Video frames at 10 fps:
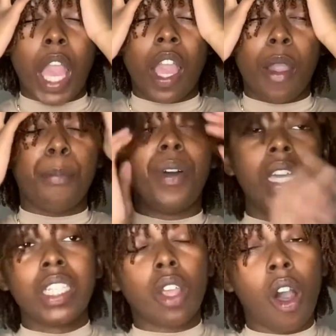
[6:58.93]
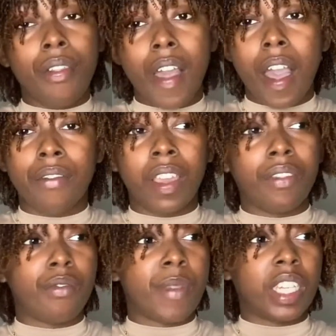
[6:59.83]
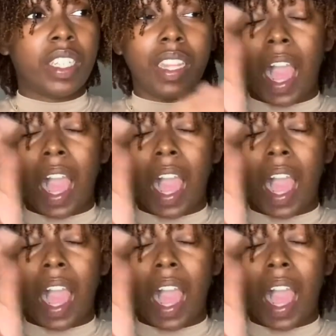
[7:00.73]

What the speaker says: push all the other information that I